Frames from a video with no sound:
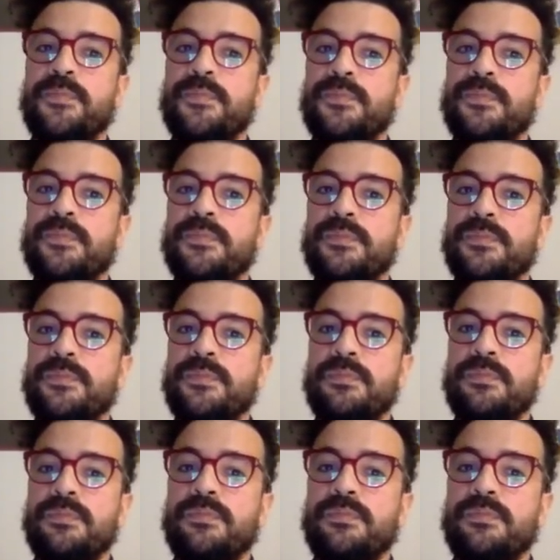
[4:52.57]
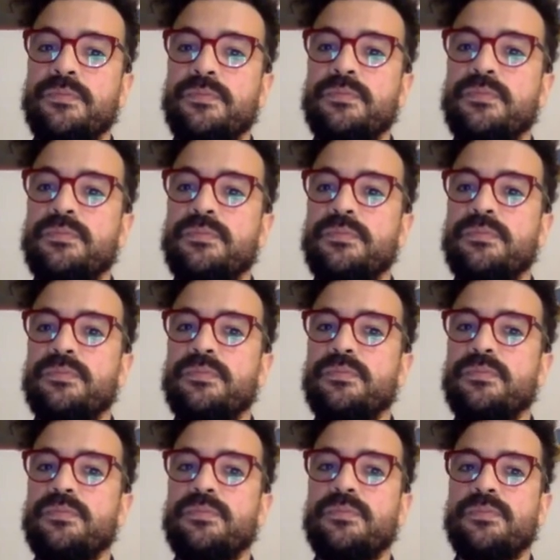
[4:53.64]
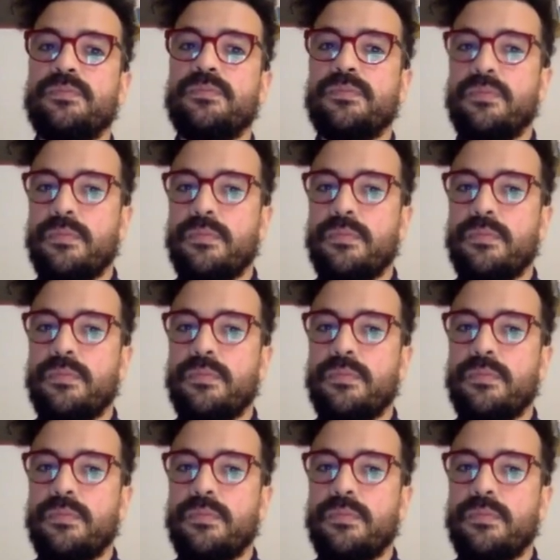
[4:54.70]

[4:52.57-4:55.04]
There is something that there are many other things I'm